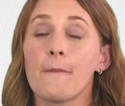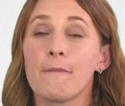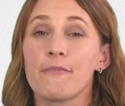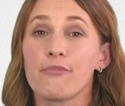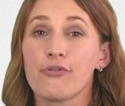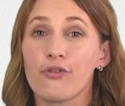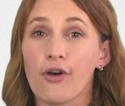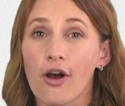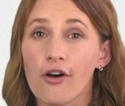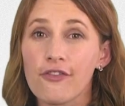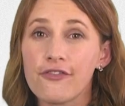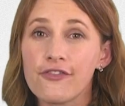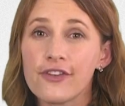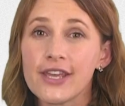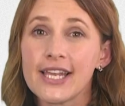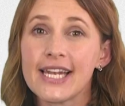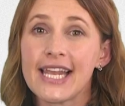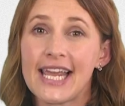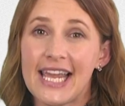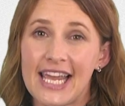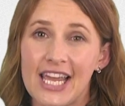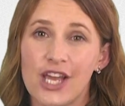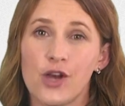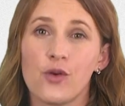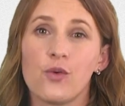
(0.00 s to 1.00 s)
Profit
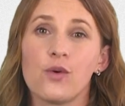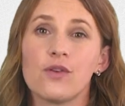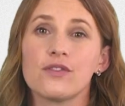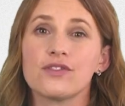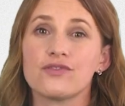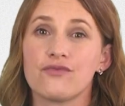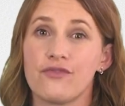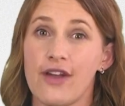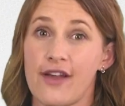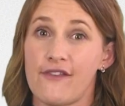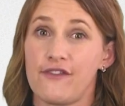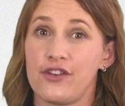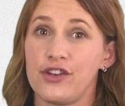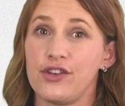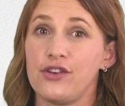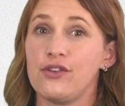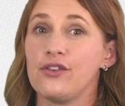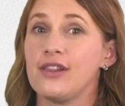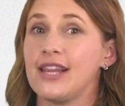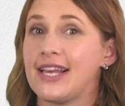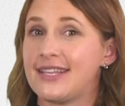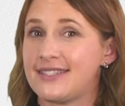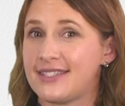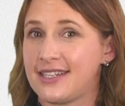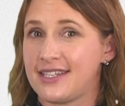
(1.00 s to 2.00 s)
equals revenue
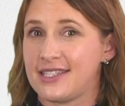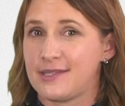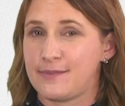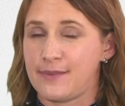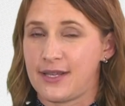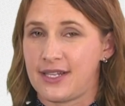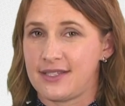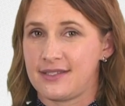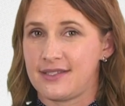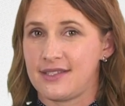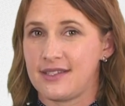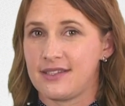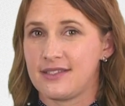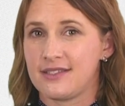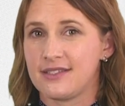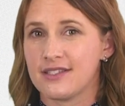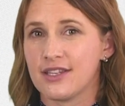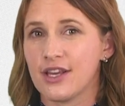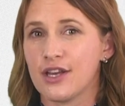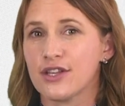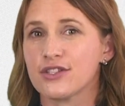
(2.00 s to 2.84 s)
less expenses.